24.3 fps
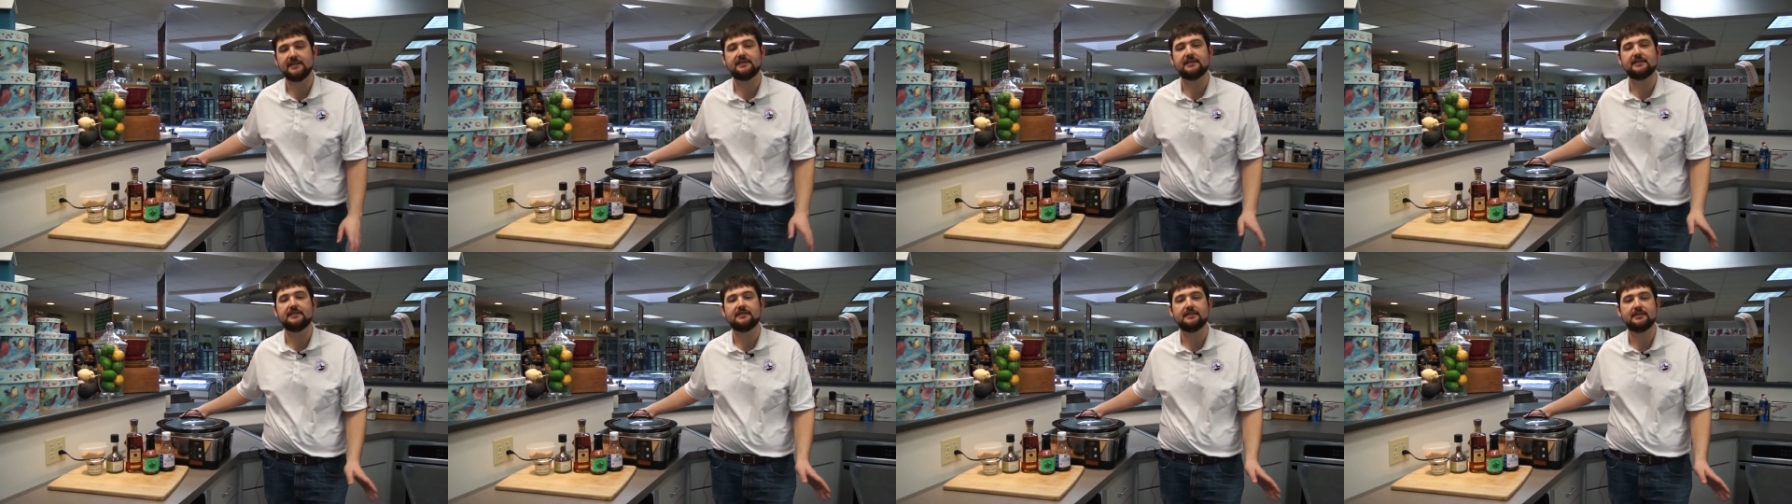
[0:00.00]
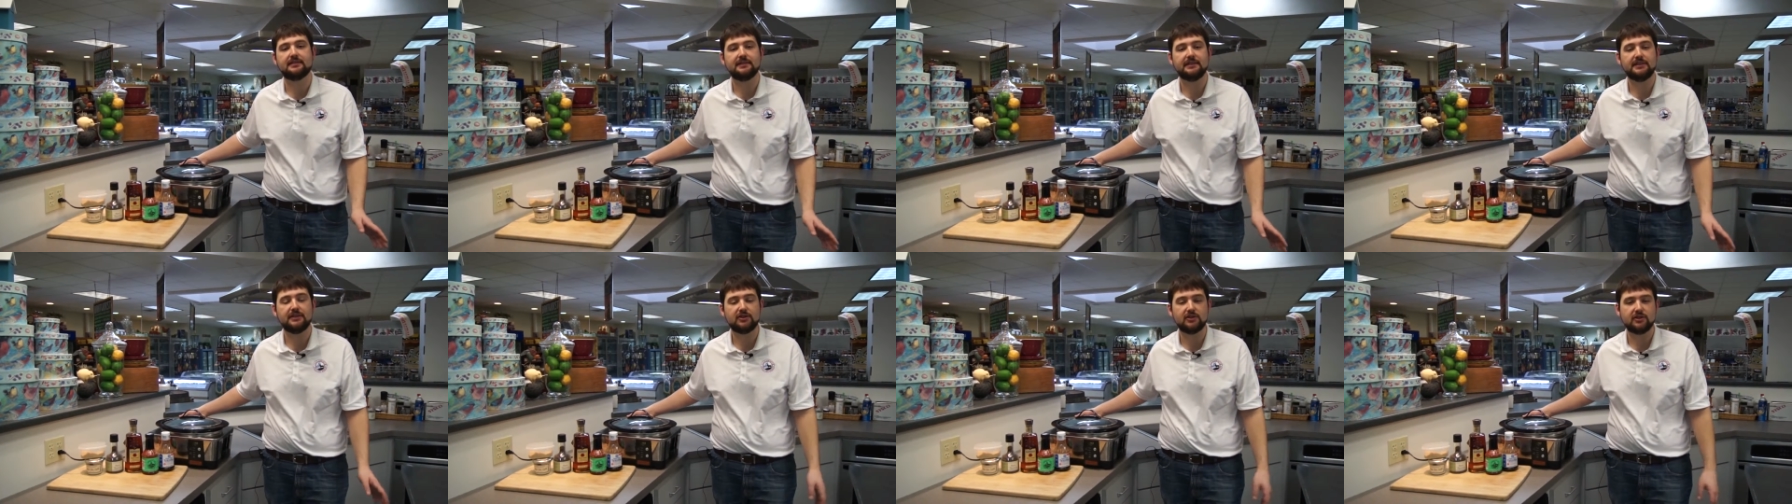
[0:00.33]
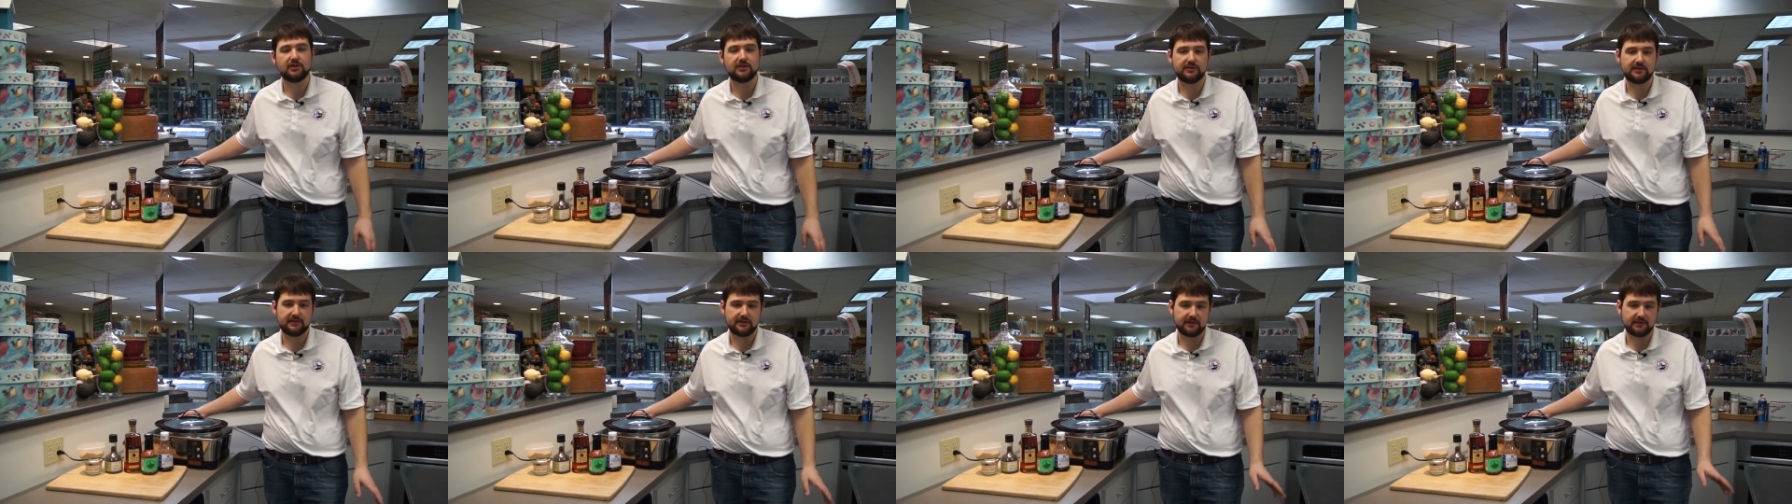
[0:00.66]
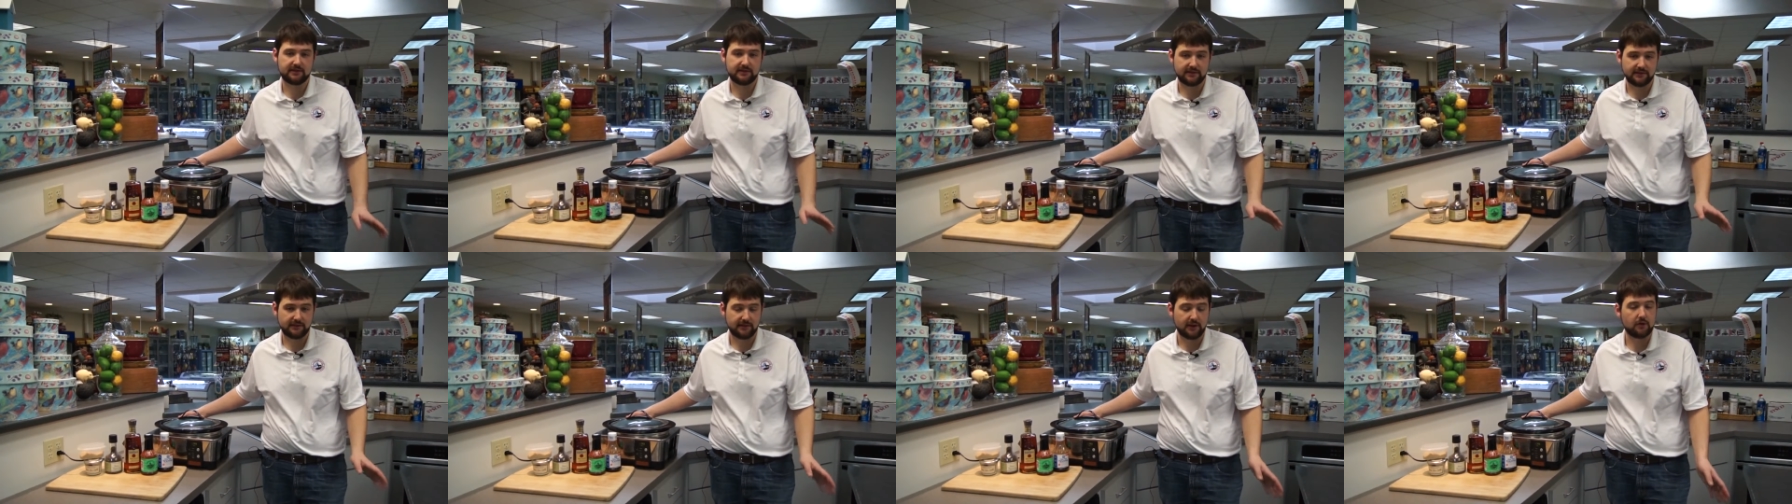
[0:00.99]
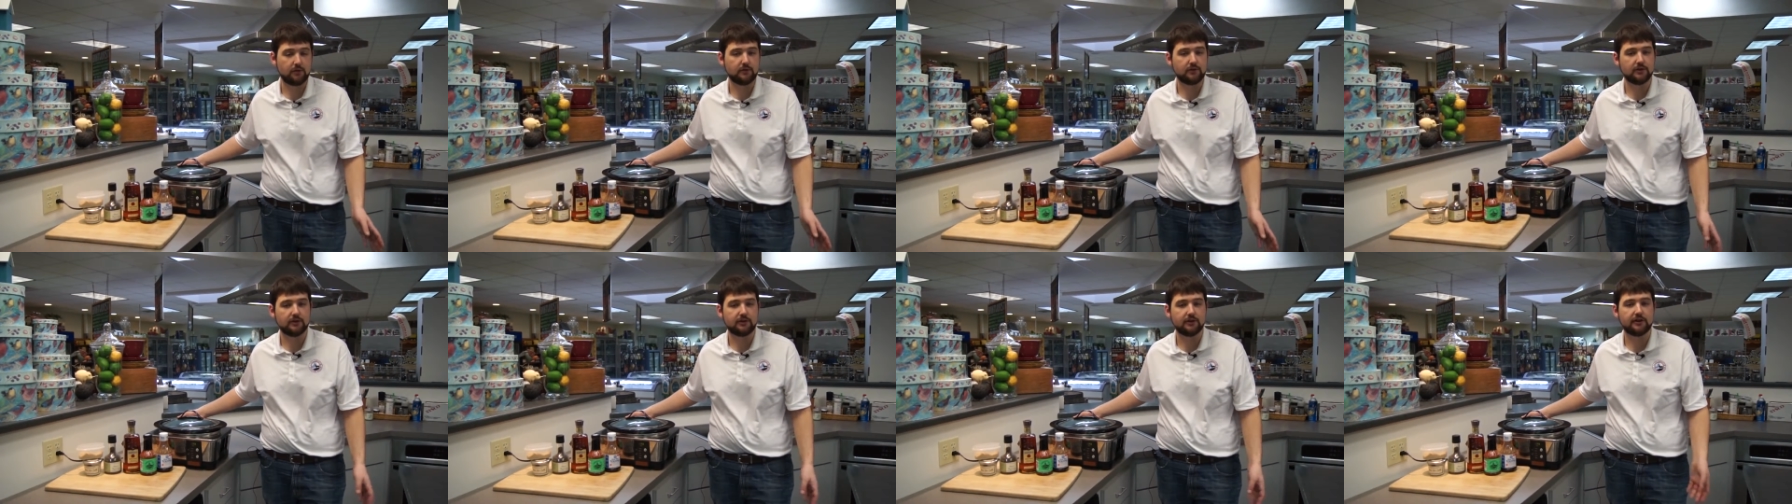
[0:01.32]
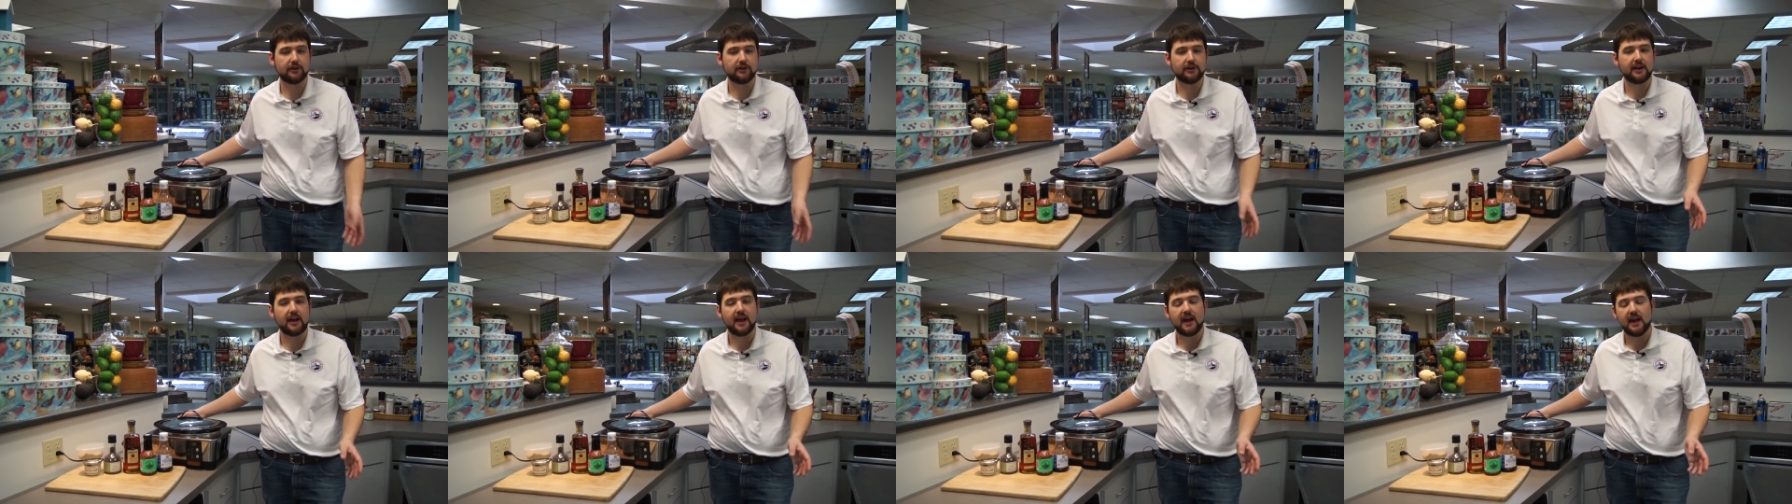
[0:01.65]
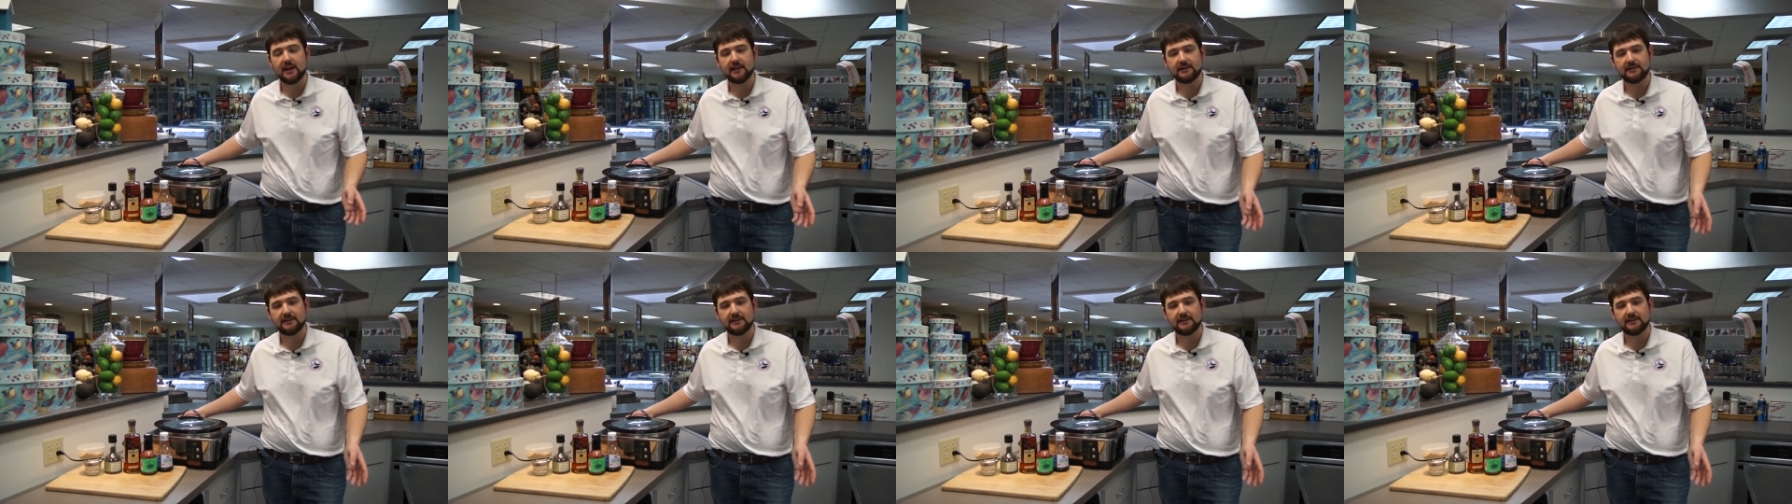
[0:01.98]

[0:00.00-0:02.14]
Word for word: is a delicious slow cooker